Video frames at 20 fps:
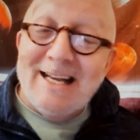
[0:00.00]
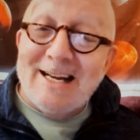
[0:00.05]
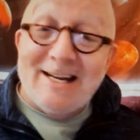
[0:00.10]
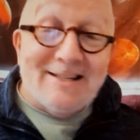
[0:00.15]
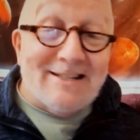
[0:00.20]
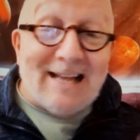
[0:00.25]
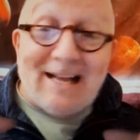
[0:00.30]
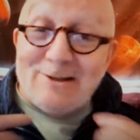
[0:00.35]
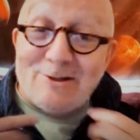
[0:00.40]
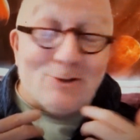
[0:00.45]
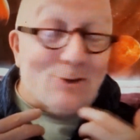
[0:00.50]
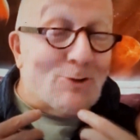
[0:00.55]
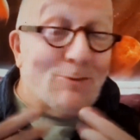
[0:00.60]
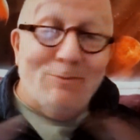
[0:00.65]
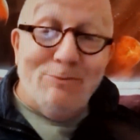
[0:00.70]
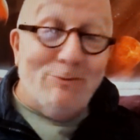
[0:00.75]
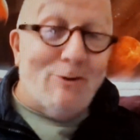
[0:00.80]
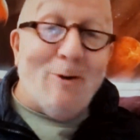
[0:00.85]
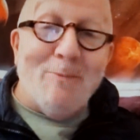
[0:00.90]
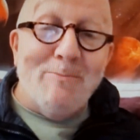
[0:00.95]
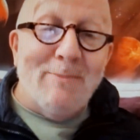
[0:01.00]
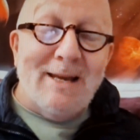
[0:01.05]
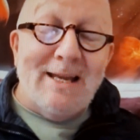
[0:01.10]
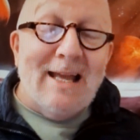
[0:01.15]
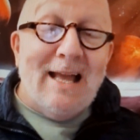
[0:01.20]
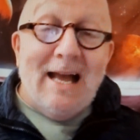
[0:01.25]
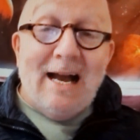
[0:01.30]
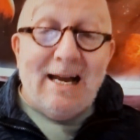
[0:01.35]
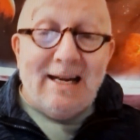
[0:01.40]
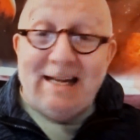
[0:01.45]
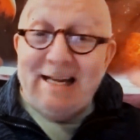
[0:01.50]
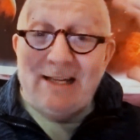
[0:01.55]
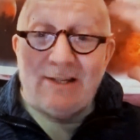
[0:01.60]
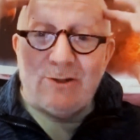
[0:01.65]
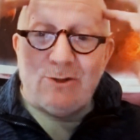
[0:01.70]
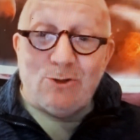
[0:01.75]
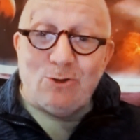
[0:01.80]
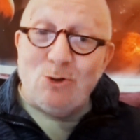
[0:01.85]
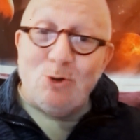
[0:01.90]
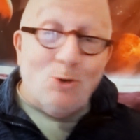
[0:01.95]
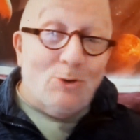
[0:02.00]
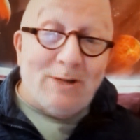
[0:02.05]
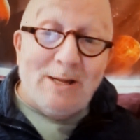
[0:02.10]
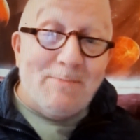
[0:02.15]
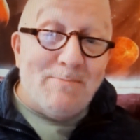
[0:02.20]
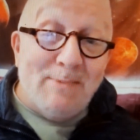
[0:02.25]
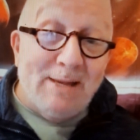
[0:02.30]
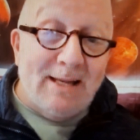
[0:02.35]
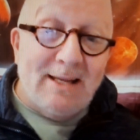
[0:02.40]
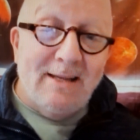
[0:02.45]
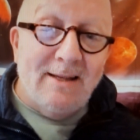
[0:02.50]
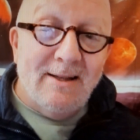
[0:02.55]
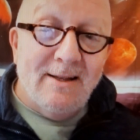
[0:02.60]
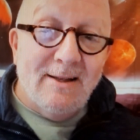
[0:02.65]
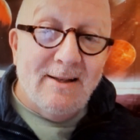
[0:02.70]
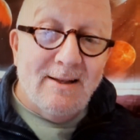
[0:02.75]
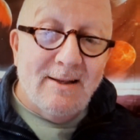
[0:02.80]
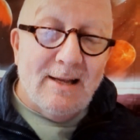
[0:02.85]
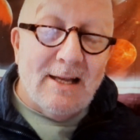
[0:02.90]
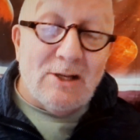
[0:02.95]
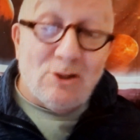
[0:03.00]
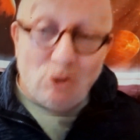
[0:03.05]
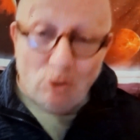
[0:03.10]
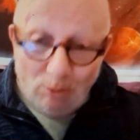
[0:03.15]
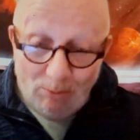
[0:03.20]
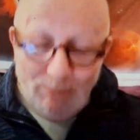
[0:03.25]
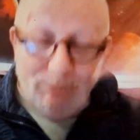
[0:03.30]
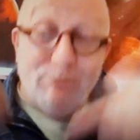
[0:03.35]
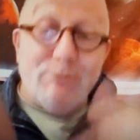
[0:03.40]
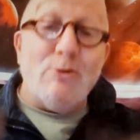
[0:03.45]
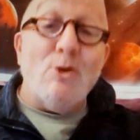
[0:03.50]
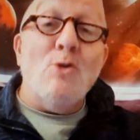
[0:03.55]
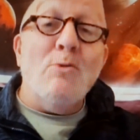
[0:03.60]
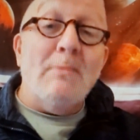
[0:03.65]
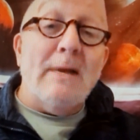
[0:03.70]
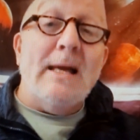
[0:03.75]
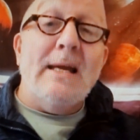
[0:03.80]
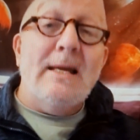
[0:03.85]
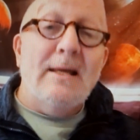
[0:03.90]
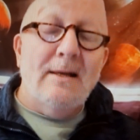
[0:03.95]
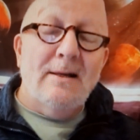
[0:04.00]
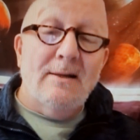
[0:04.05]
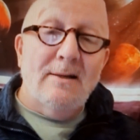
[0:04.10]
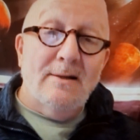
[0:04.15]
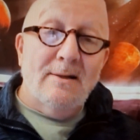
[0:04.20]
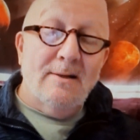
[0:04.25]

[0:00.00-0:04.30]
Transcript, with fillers: because it hasn't come from me and it isn't stored in me. It's come through me.